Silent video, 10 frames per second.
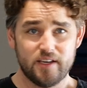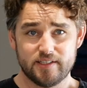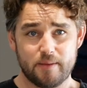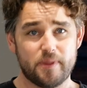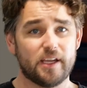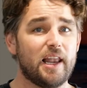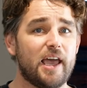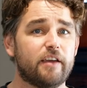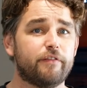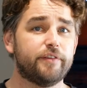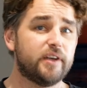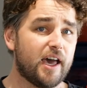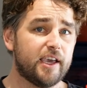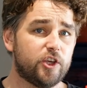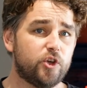something like
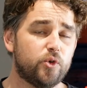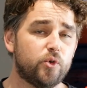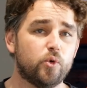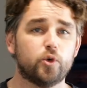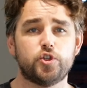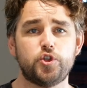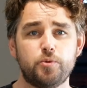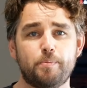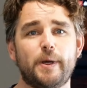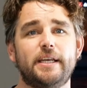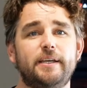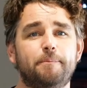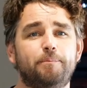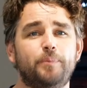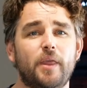vidIQ or TubeBuddy.